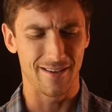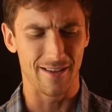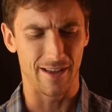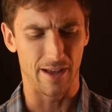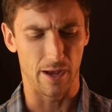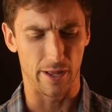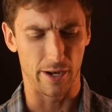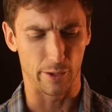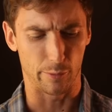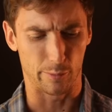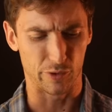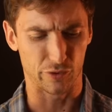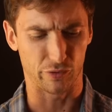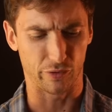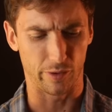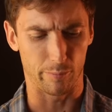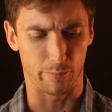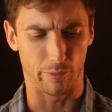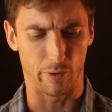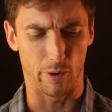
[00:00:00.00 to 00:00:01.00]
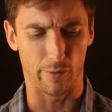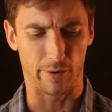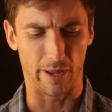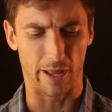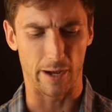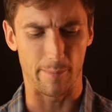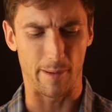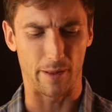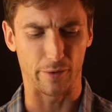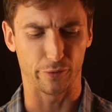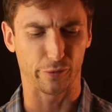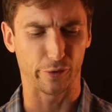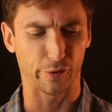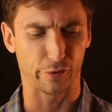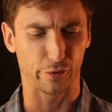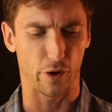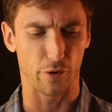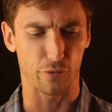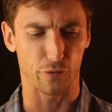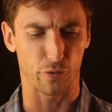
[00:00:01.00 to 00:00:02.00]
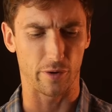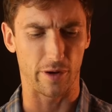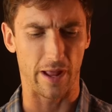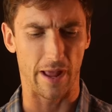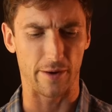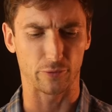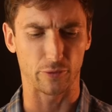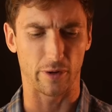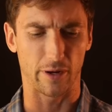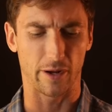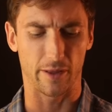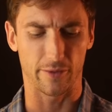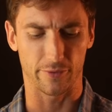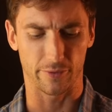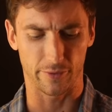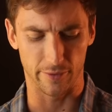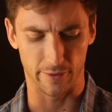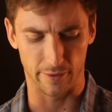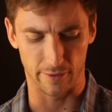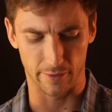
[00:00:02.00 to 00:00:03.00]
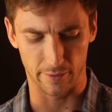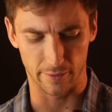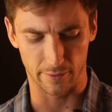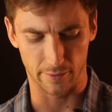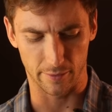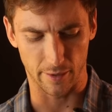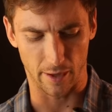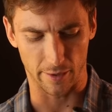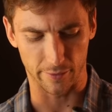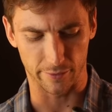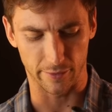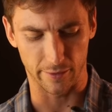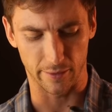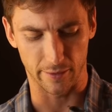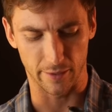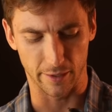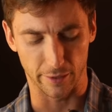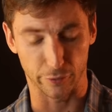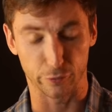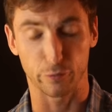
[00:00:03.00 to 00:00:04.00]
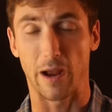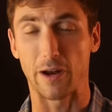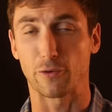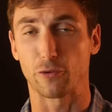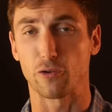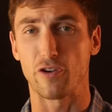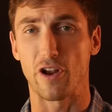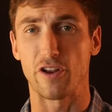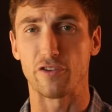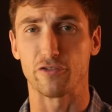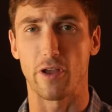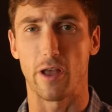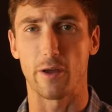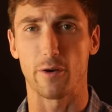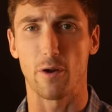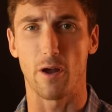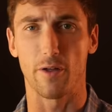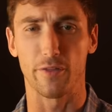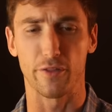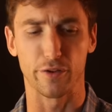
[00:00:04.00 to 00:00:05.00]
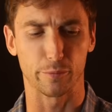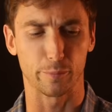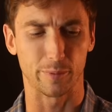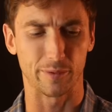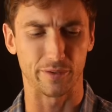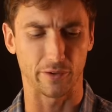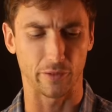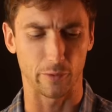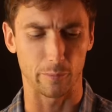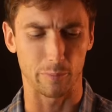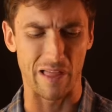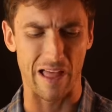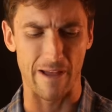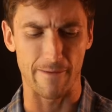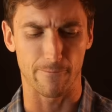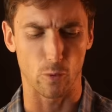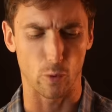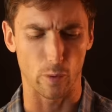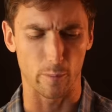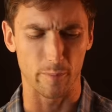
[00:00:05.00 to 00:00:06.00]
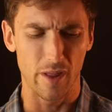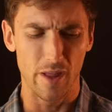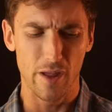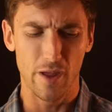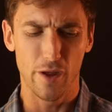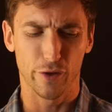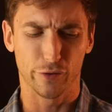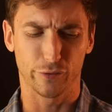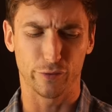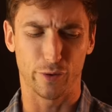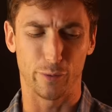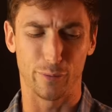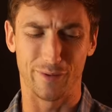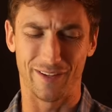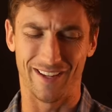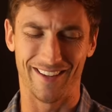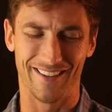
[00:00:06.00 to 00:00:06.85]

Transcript: uh, it originally broke at about 600 after I got the, got the extractor changed out on this particular platform. So